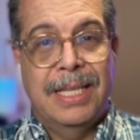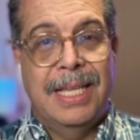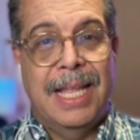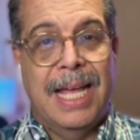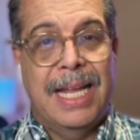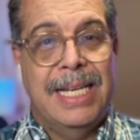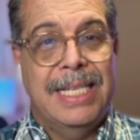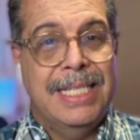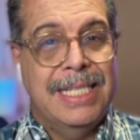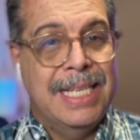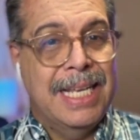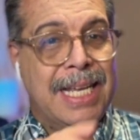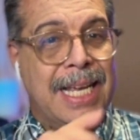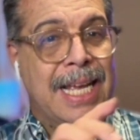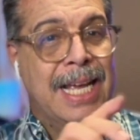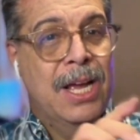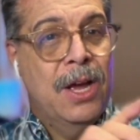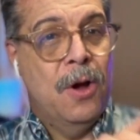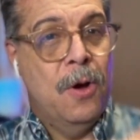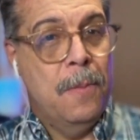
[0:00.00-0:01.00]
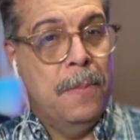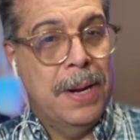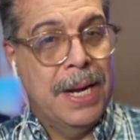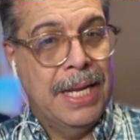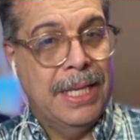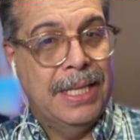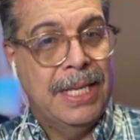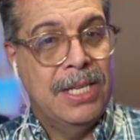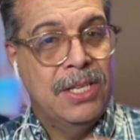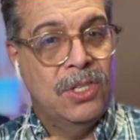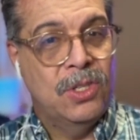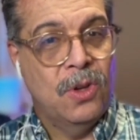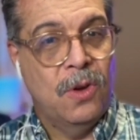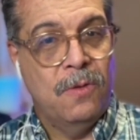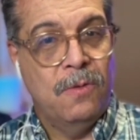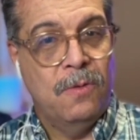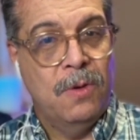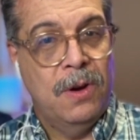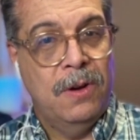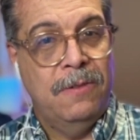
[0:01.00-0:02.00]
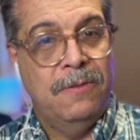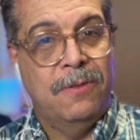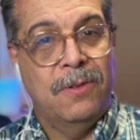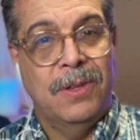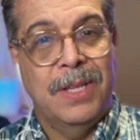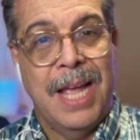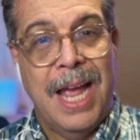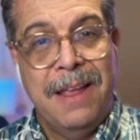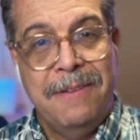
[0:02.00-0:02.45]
That is the operating software for the